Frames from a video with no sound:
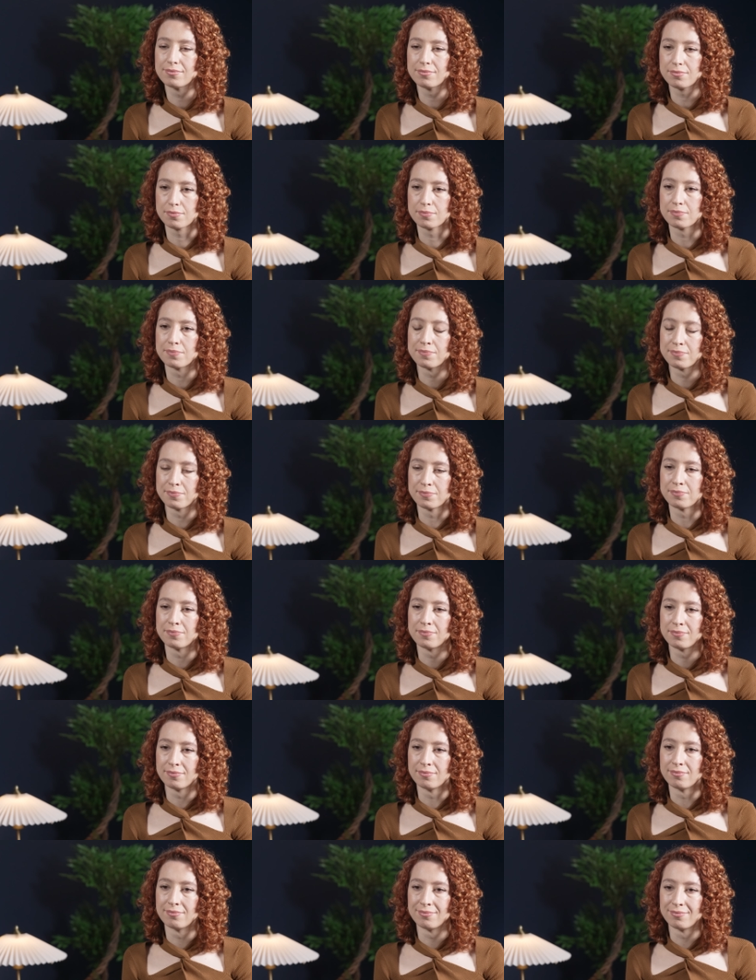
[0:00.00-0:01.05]
everything will
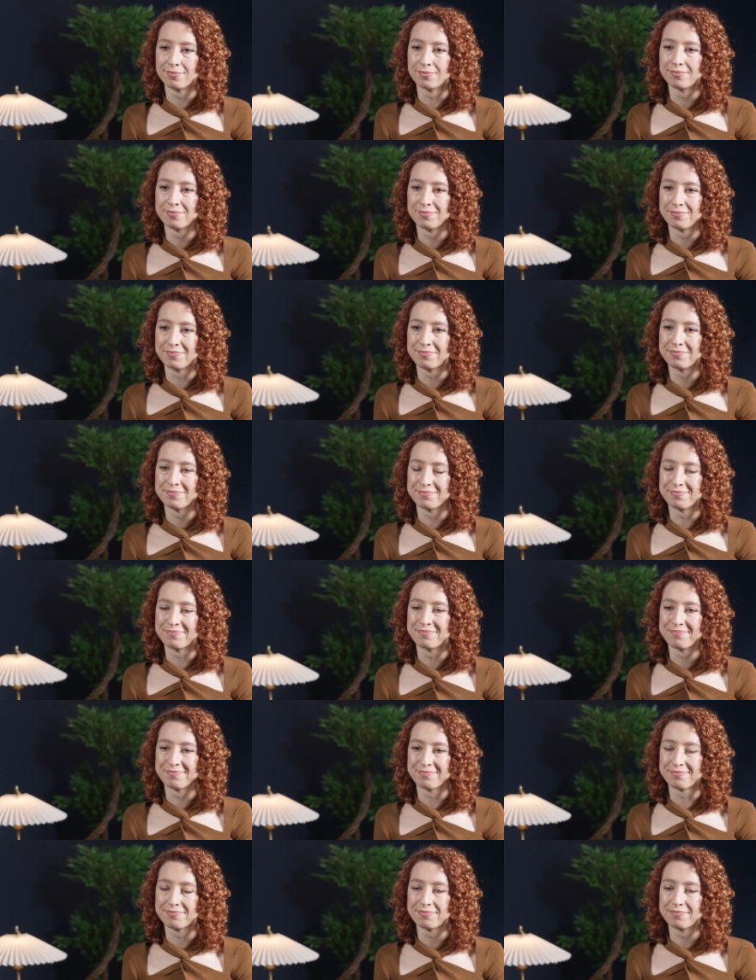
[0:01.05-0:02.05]
be everything